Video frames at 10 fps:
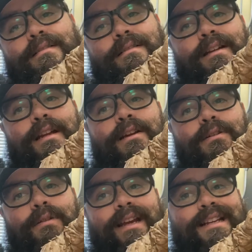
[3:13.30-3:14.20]
you
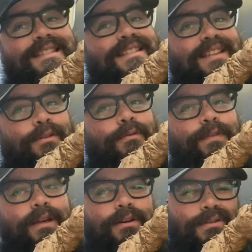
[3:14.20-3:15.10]
know, like a still
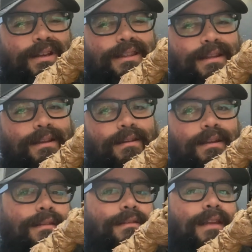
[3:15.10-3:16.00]
figure, like
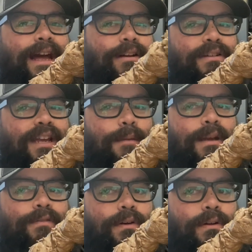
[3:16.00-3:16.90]
the latter day
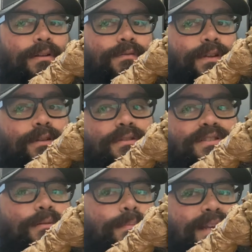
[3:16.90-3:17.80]
McFarlane figures
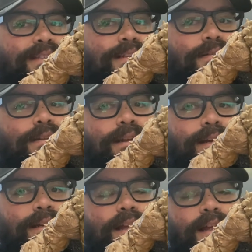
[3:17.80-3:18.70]
that are basically
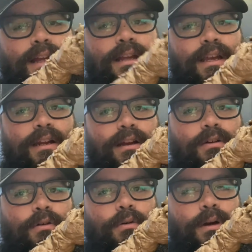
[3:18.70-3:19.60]
like, you
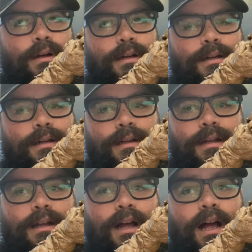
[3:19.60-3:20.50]
know,
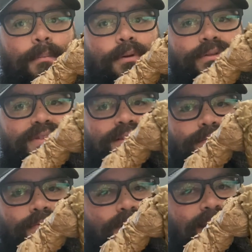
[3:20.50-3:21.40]
Hummels
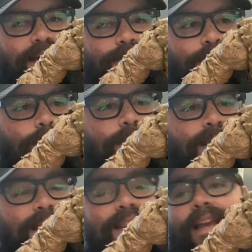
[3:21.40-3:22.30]
without very,
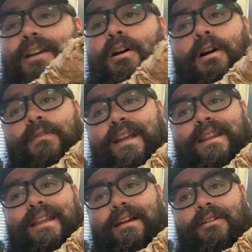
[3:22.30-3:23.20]
and then they carved in
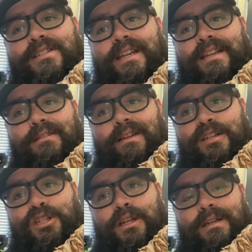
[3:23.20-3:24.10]
the
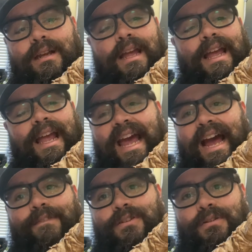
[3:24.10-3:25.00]
articulation
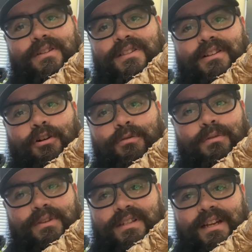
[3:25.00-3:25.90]
after the sculpt
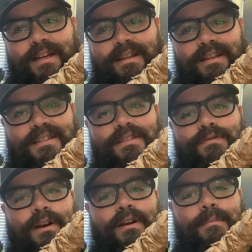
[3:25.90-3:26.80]
was done. This is
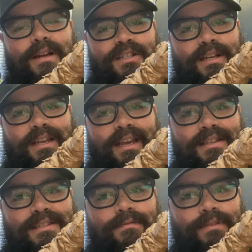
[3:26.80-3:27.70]
very much a
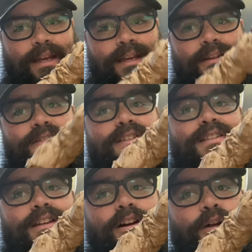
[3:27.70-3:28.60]
case of like, here's the
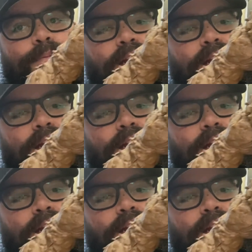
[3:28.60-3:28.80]
sculpt,